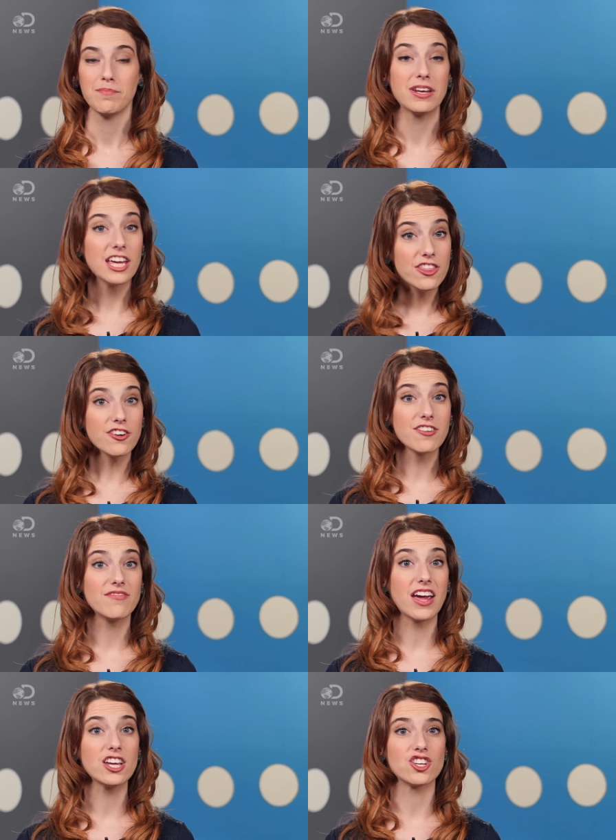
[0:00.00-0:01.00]
But in their
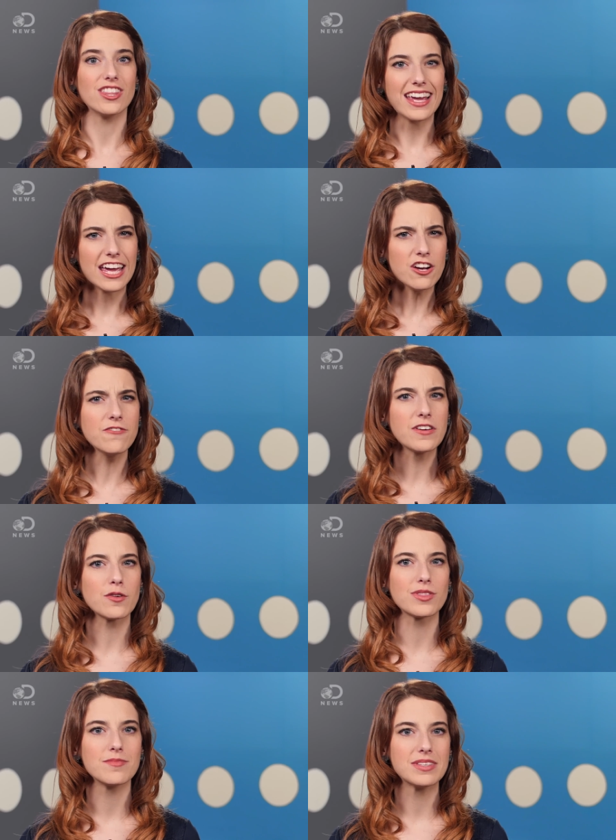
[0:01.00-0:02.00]
invasion, they interfere
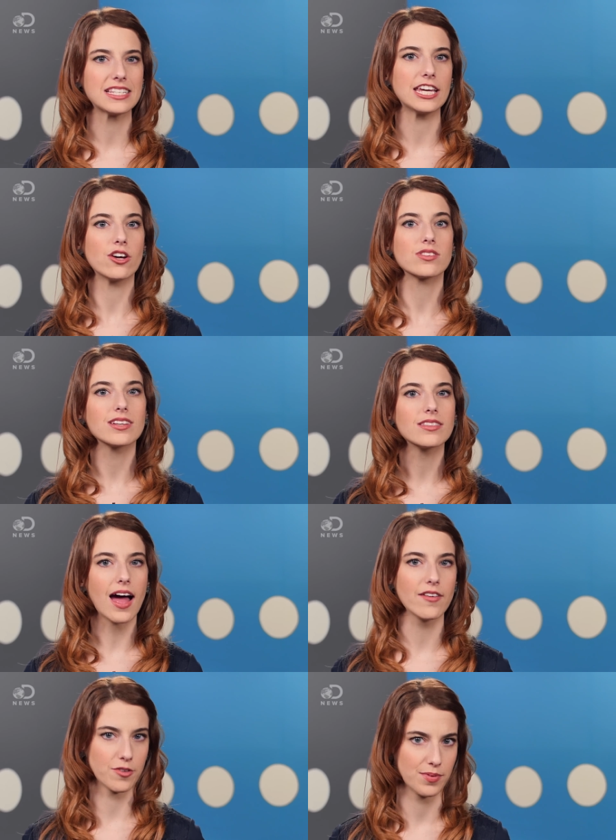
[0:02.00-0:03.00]
with the mosquito's
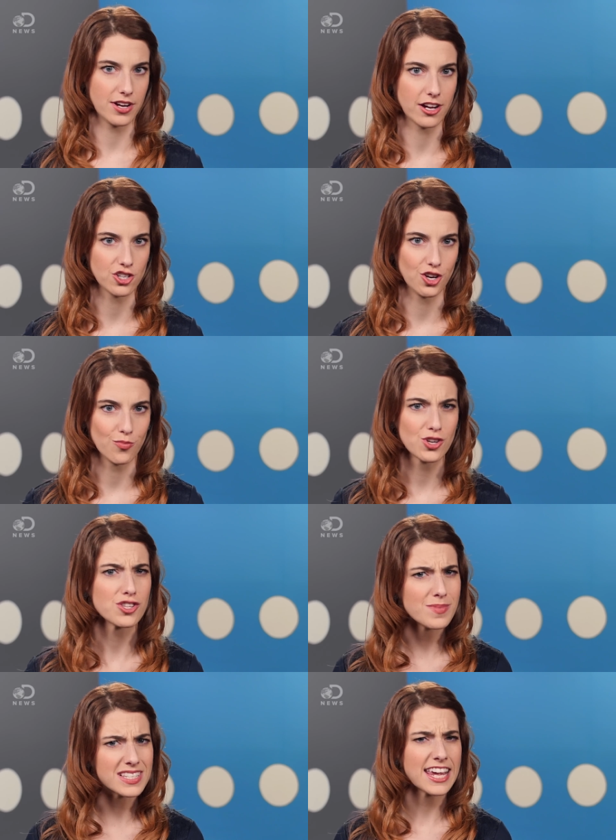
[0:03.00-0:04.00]
saliva production, which the
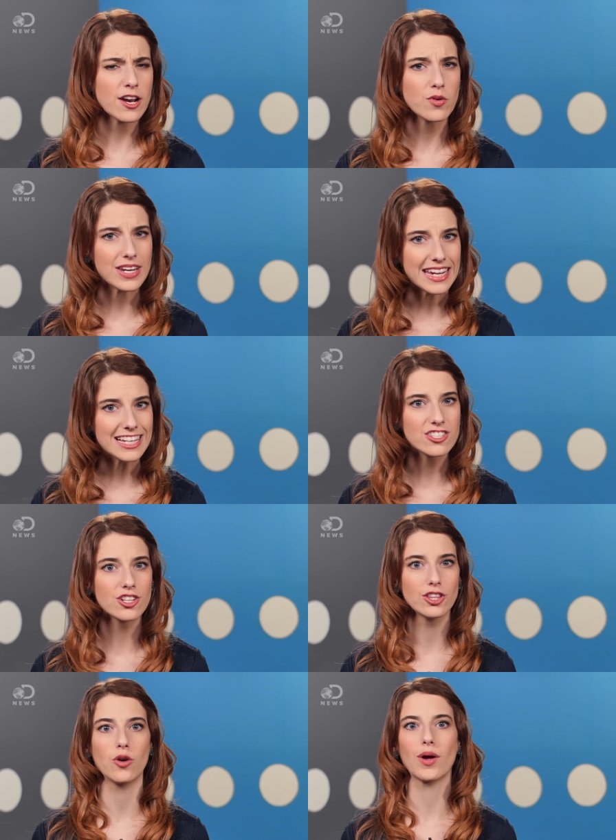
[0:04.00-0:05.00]
mosquito needs to
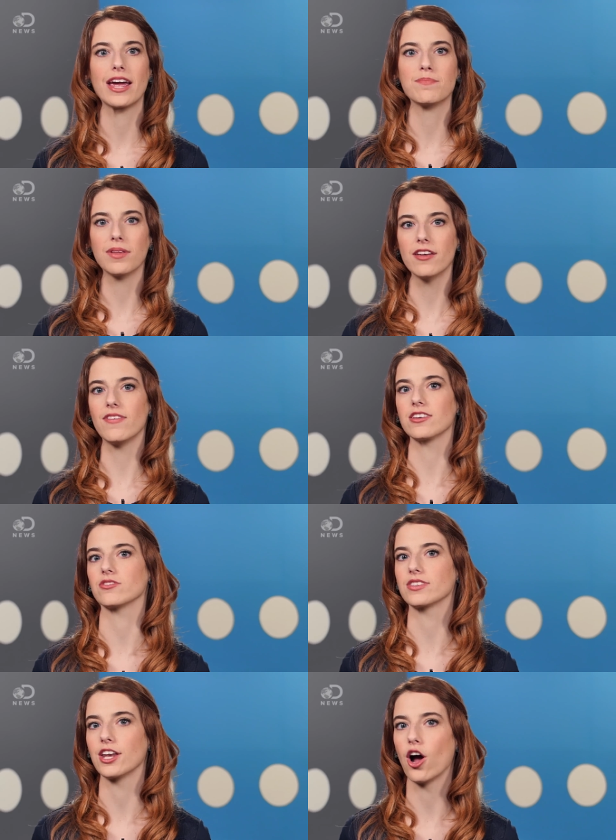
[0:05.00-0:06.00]
locate blood vessels in a